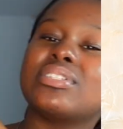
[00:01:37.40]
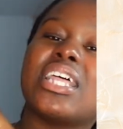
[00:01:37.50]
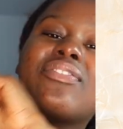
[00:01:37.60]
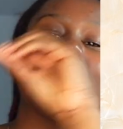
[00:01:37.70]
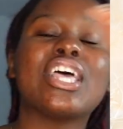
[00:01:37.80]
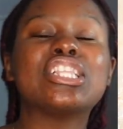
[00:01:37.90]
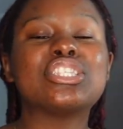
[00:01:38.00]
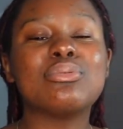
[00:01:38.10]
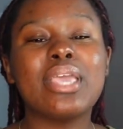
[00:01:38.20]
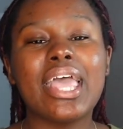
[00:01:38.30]
of stuff
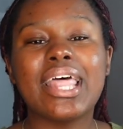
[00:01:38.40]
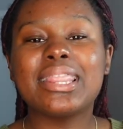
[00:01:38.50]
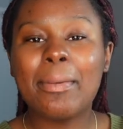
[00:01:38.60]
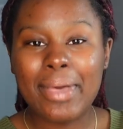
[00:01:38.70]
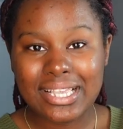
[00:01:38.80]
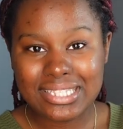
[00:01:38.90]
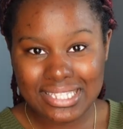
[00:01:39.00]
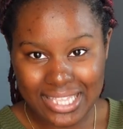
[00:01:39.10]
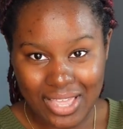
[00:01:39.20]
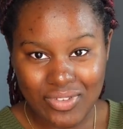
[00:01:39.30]
to get the best
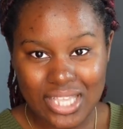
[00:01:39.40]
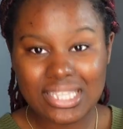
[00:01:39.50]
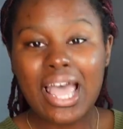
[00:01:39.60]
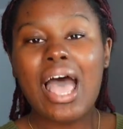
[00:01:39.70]
savings.